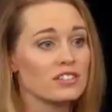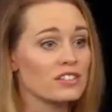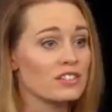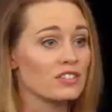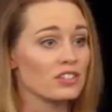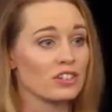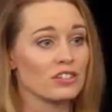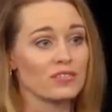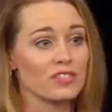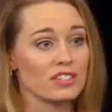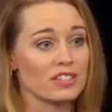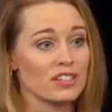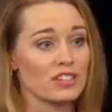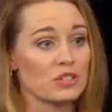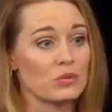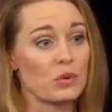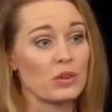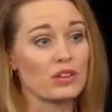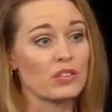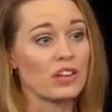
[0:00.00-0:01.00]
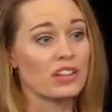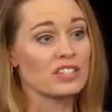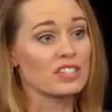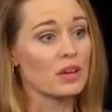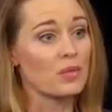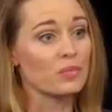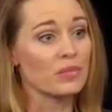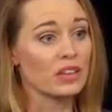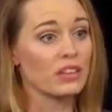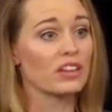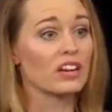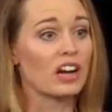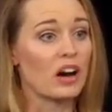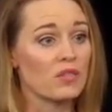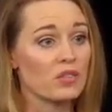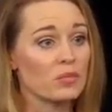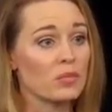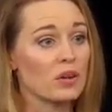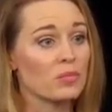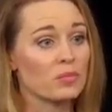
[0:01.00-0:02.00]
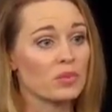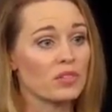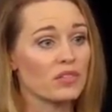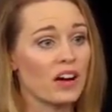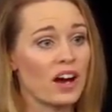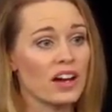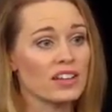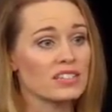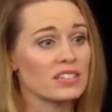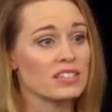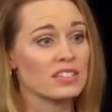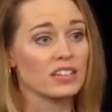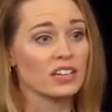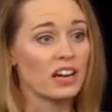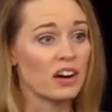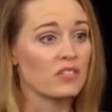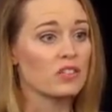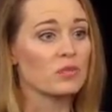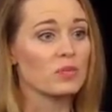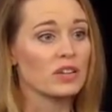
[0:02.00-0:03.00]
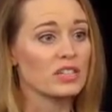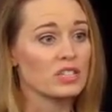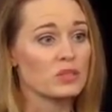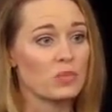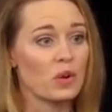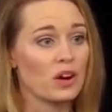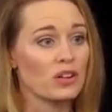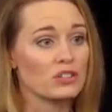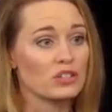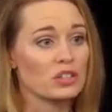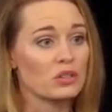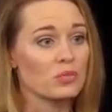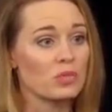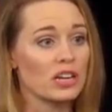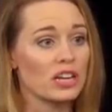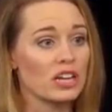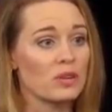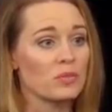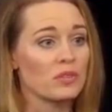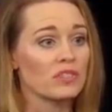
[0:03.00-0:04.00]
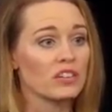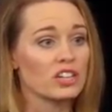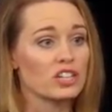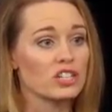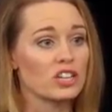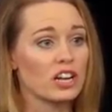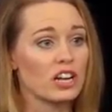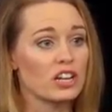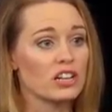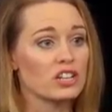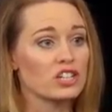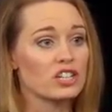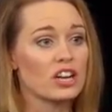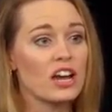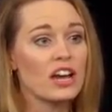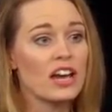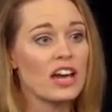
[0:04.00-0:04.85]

and services, whether that's something the government provides as a government-sponsored medium of exchange,